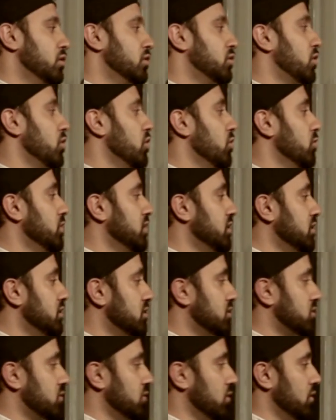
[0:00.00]

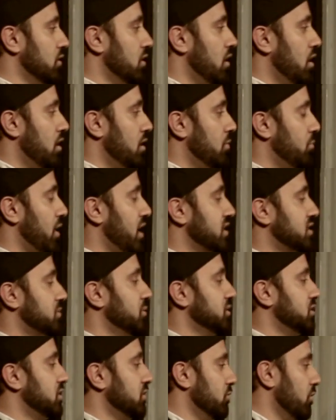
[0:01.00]
curries or
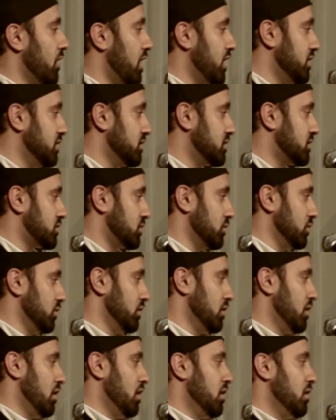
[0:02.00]
basmati rice or